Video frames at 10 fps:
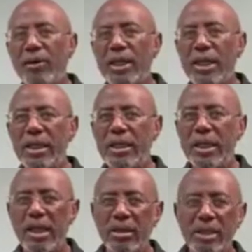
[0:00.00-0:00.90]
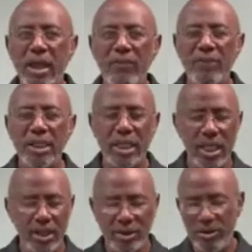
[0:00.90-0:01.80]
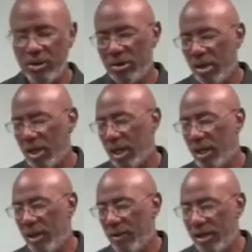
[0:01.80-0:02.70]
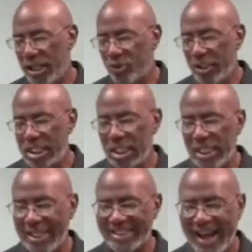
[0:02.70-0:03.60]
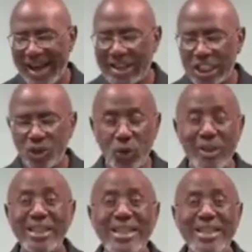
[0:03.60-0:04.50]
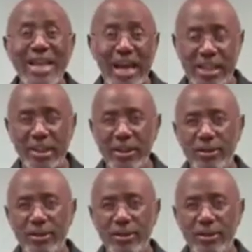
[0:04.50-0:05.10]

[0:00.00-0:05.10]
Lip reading: in the Youngstown Vindicator as recently as August 29th,